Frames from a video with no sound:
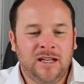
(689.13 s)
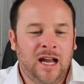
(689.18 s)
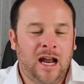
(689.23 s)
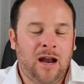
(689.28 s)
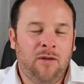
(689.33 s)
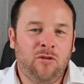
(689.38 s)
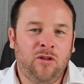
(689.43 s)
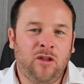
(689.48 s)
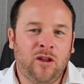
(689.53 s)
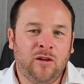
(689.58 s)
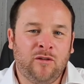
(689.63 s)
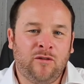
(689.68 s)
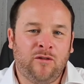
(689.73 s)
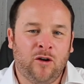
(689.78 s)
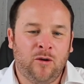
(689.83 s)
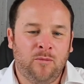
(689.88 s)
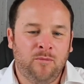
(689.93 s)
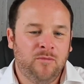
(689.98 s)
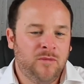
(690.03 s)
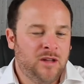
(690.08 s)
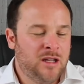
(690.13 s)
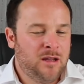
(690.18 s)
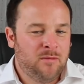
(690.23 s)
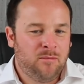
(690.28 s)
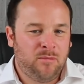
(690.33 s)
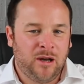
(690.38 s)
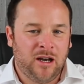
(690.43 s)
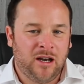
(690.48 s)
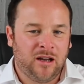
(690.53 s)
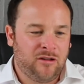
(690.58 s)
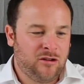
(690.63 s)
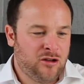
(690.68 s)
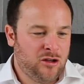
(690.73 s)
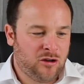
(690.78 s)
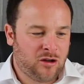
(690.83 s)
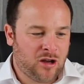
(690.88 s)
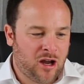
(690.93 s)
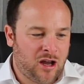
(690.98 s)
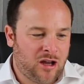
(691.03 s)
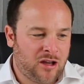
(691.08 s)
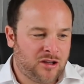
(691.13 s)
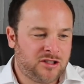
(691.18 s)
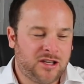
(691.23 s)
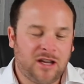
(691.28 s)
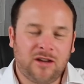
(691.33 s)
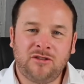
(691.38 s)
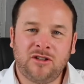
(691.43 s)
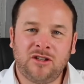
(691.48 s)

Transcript: Everything from being a new car sales